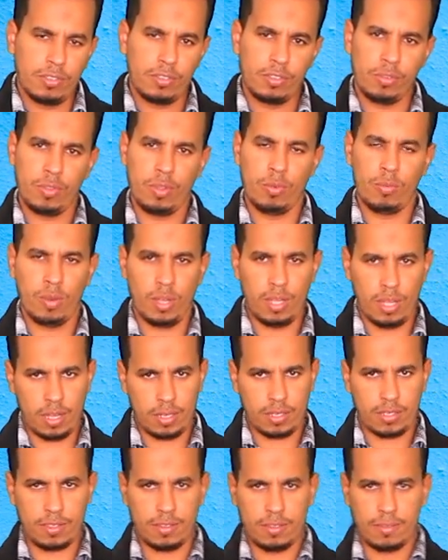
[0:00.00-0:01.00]
to the
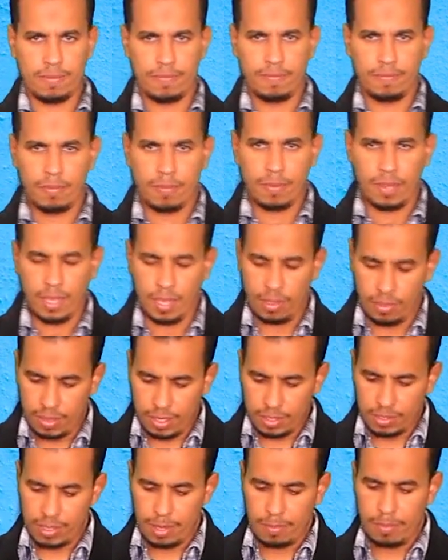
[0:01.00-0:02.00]
word. And
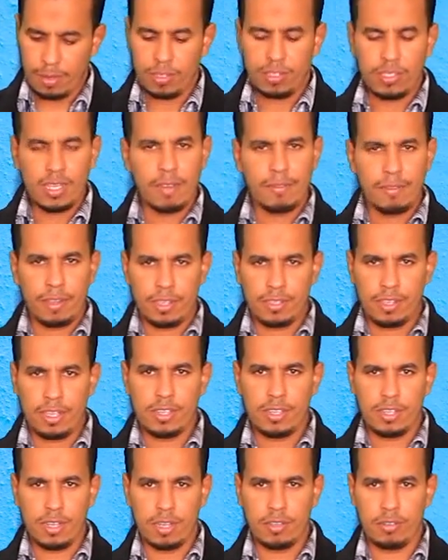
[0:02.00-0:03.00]
that's about
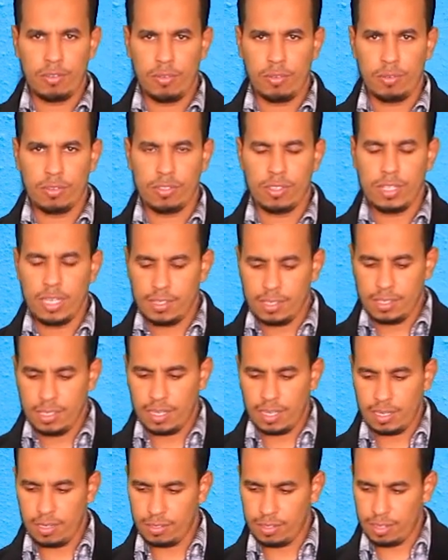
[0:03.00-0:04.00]
affixation and roots. Let's
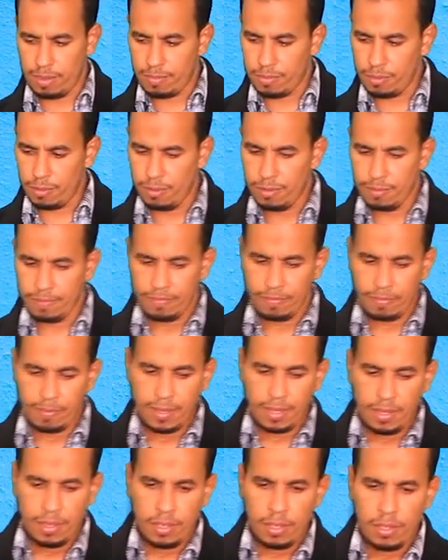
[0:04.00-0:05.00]
take an example.
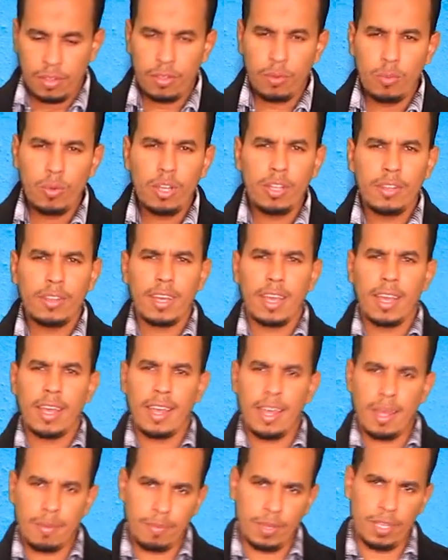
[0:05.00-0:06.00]
The word
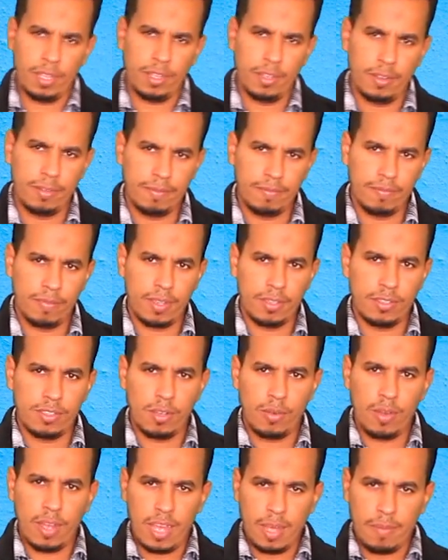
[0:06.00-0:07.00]
happy.
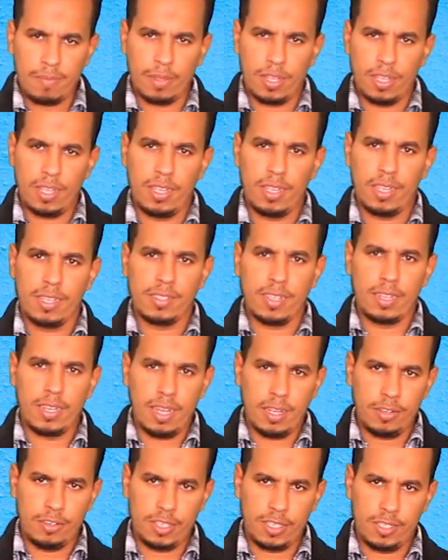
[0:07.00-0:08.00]
So happy is an
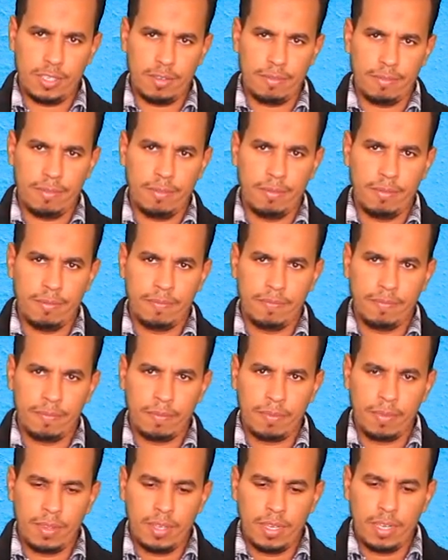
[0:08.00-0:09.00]
adjective.
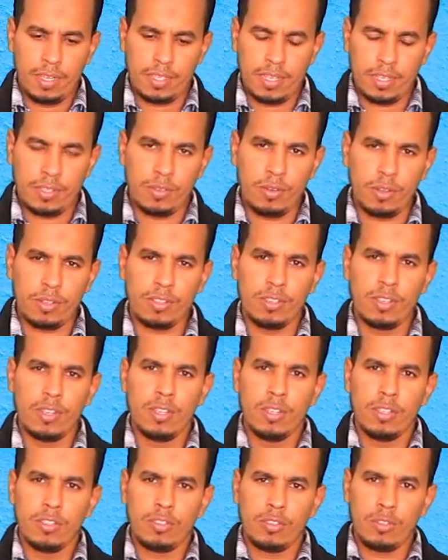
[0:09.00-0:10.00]
It has got
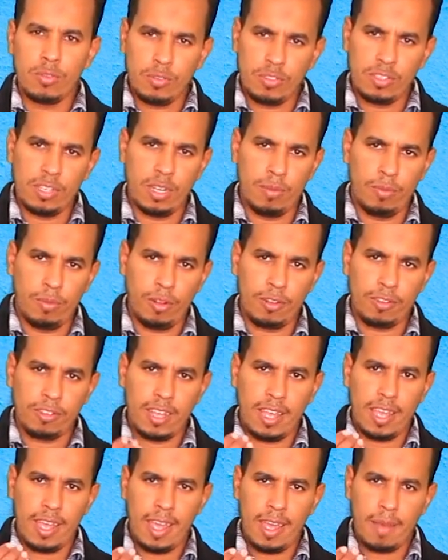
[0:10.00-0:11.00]
2
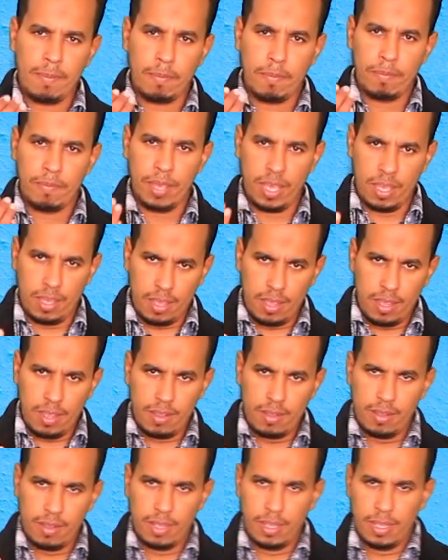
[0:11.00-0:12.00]
syllables, happy,
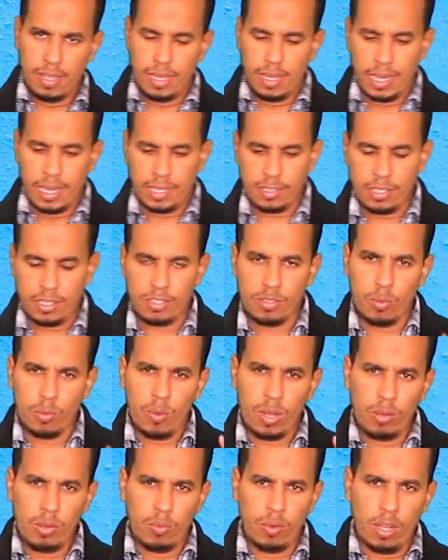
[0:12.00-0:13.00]
and it is
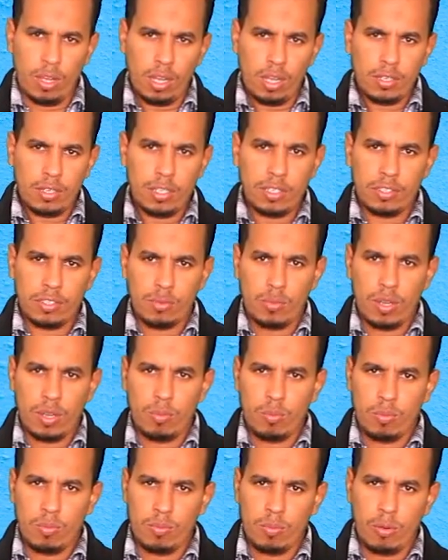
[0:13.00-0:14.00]
one word, it's
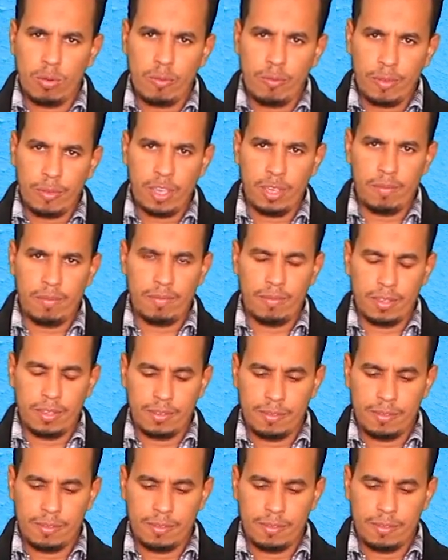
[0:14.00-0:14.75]
one morpheme.